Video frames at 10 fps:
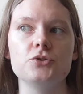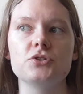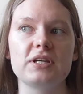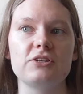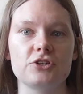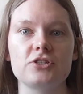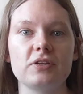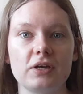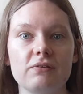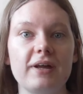using
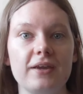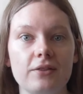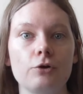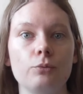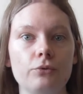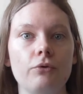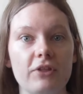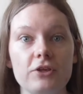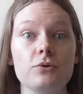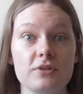just like regular wool
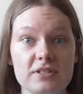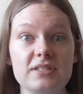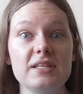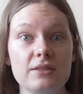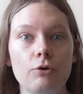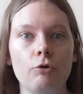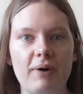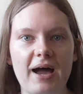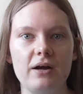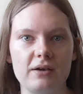that you can see the whole
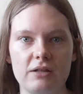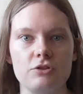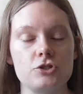pattern in.